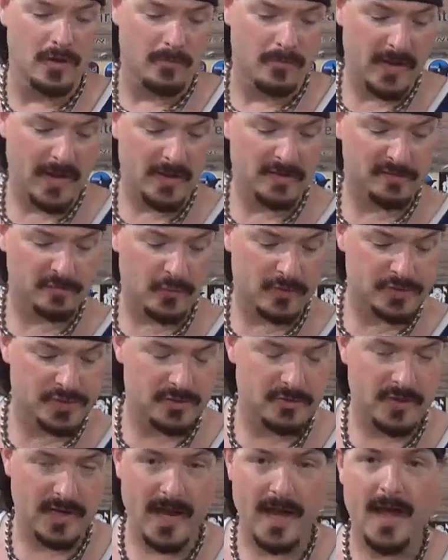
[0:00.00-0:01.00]
But I just want
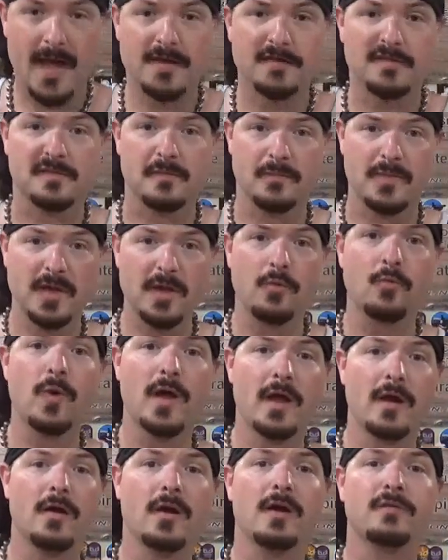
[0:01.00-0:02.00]
you to guys to be
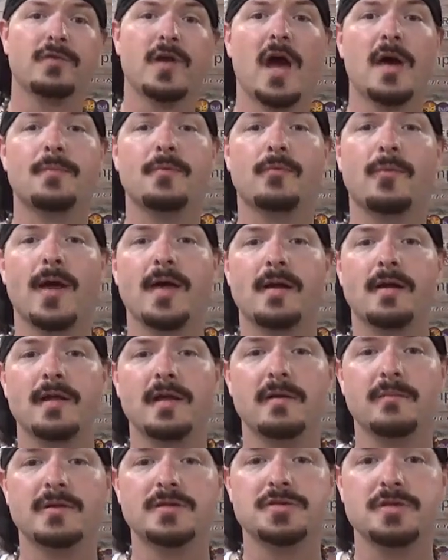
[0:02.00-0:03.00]
aware of copyrighted
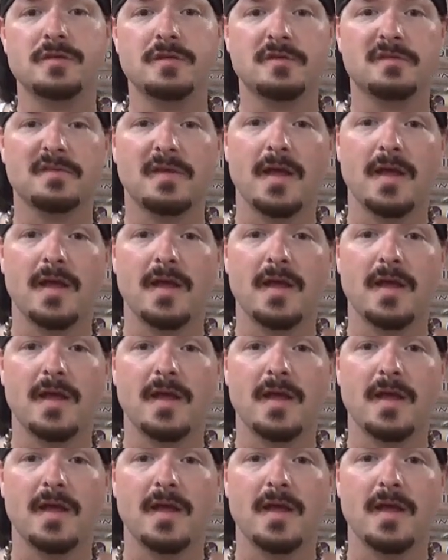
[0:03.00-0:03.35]
images